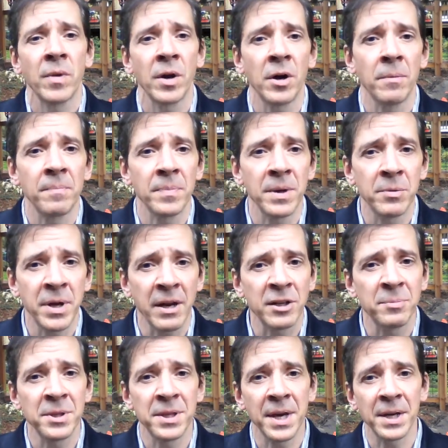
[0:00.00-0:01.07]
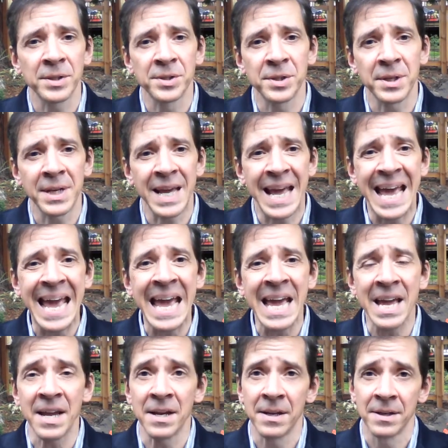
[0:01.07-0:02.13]
it would have to be the case that
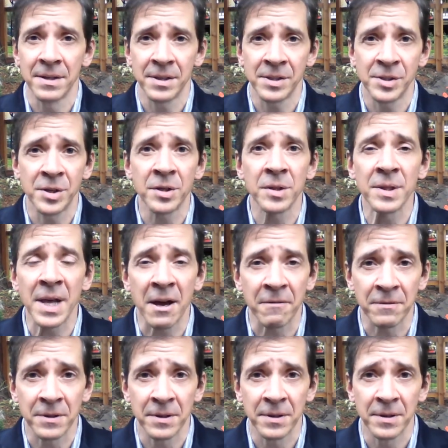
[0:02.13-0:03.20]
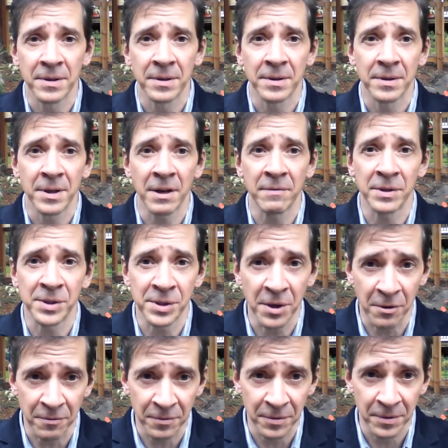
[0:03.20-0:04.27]
A is to the left of
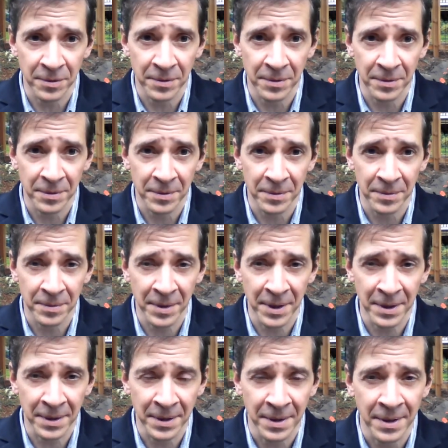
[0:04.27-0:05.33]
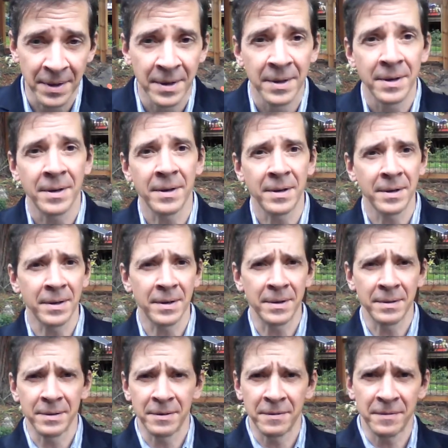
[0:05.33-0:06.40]
itself, right? A
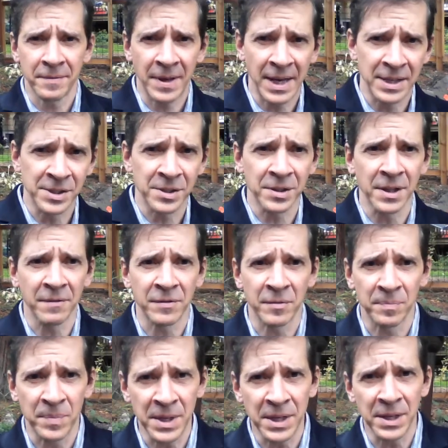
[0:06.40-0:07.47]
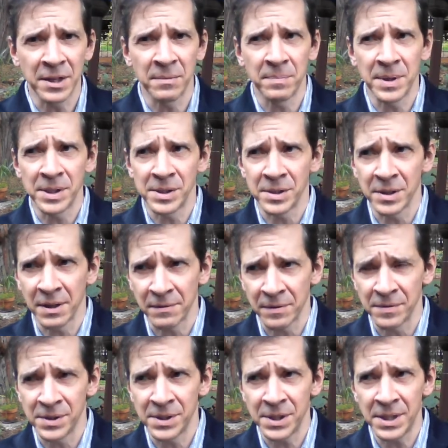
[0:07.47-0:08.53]
is to the left of B, and B is to the left
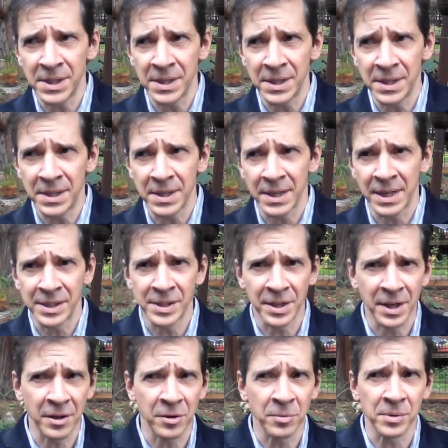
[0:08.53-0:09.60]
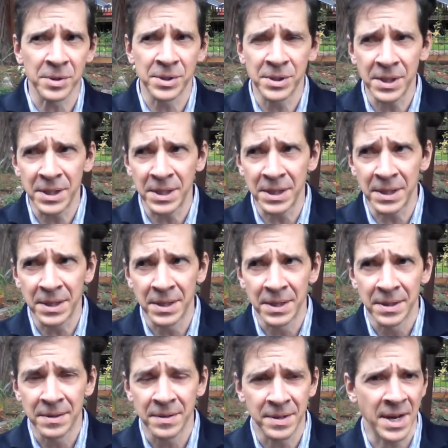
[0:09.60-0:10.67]
of C, and A is identical with C,
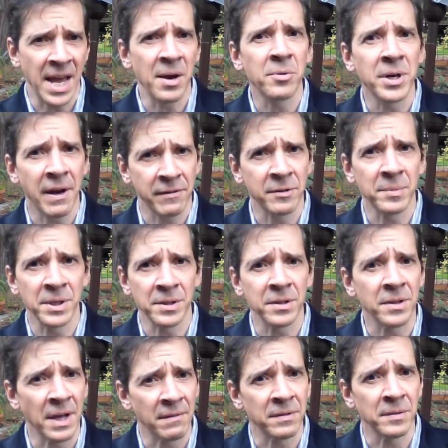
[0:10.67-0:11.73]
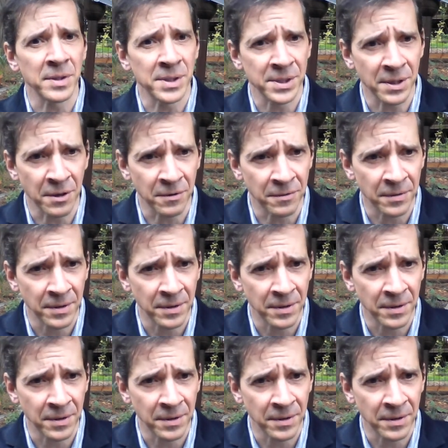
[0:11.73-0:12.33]
then A would have to be to the left of itself,